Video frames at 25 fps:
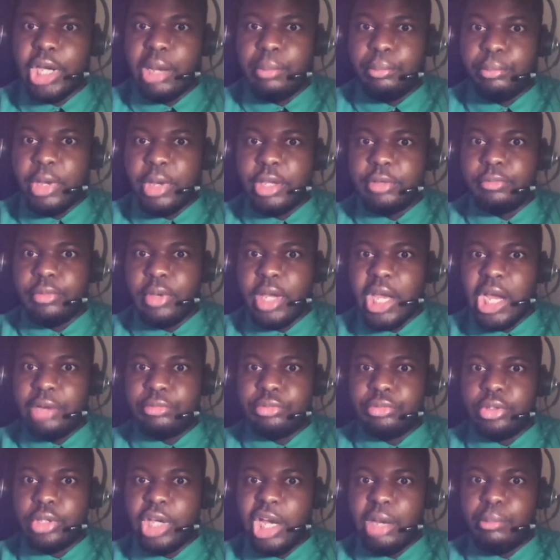I might have
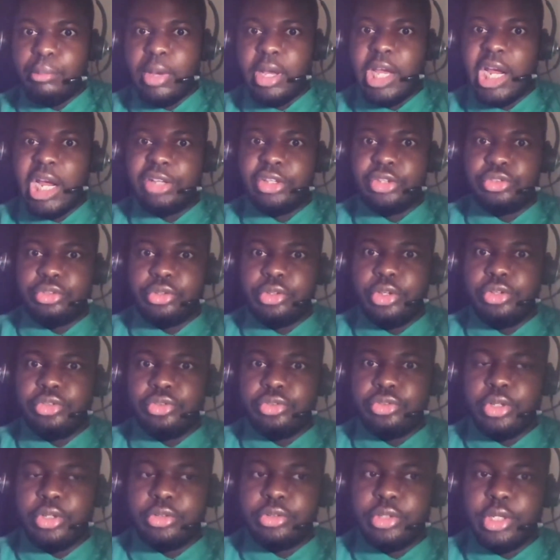a
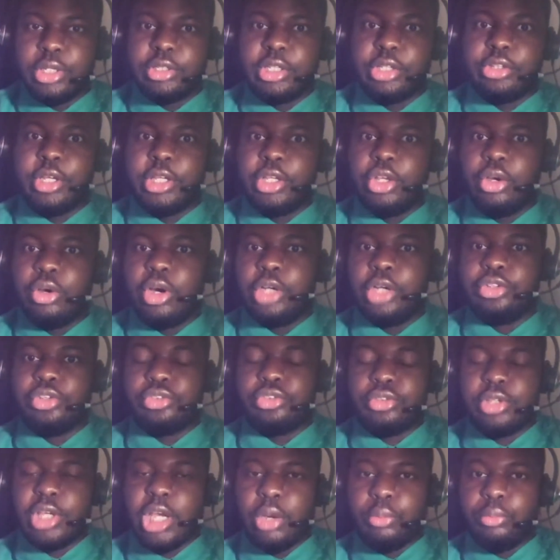tendency to think that they don't
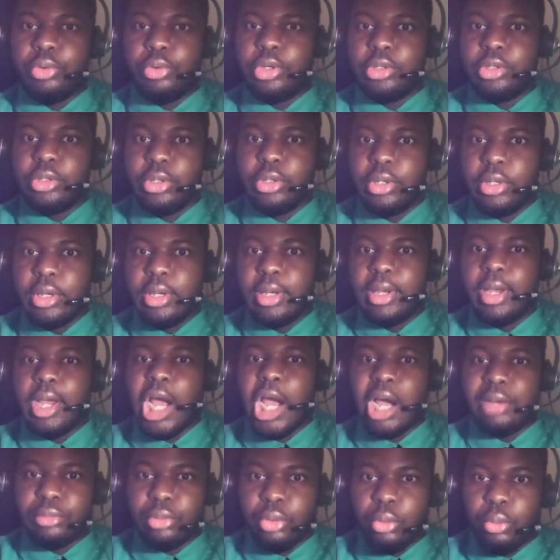understand what
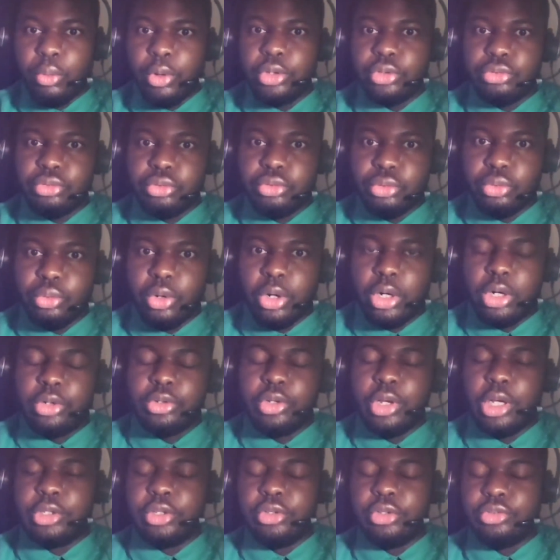I'm going through or
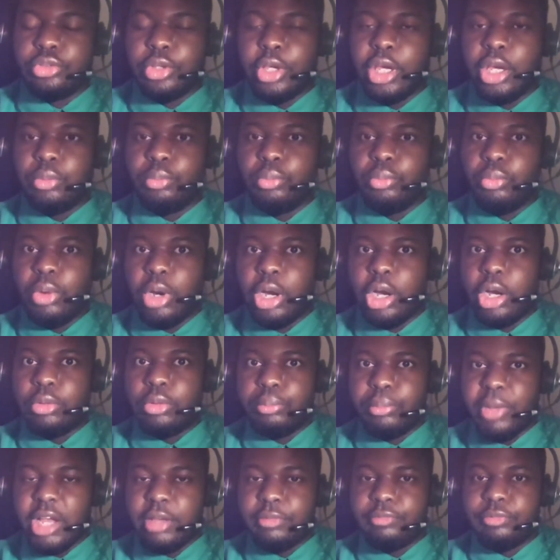understand how
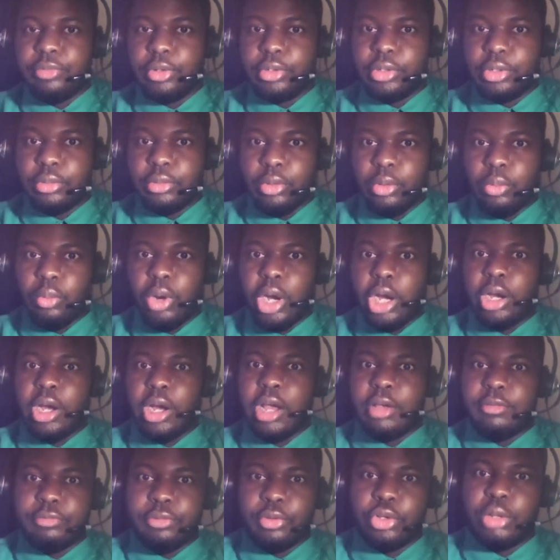
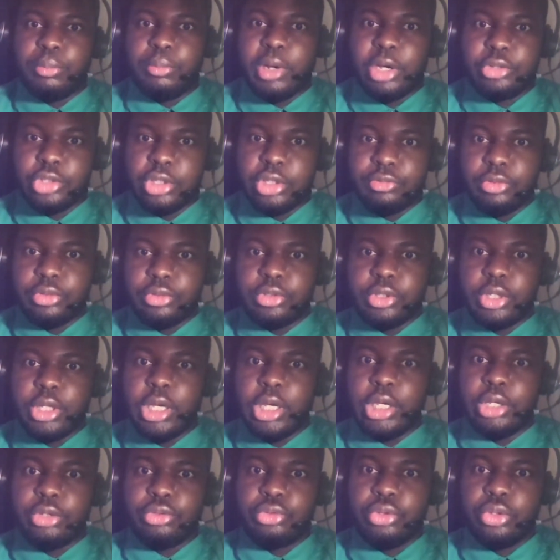I feel about different
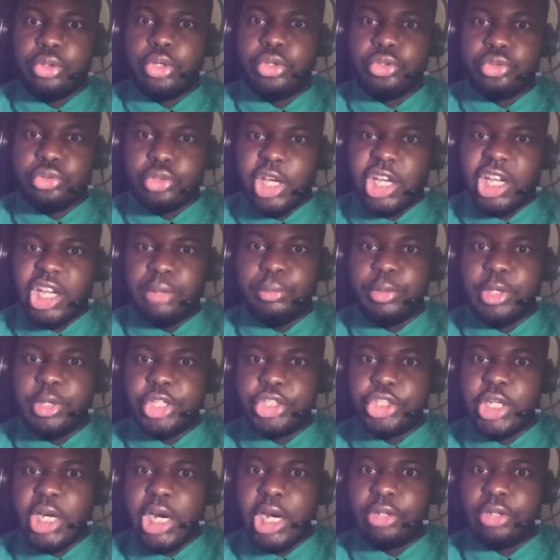things. So that can be a
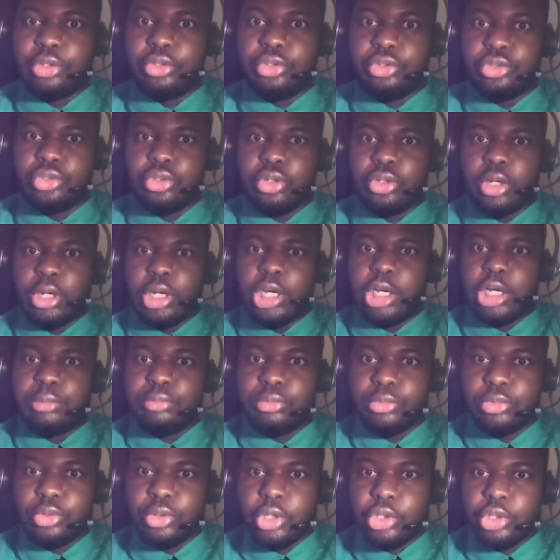challenge
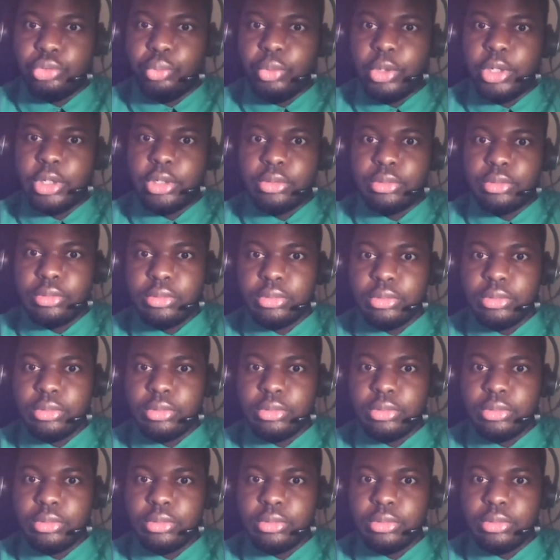as well.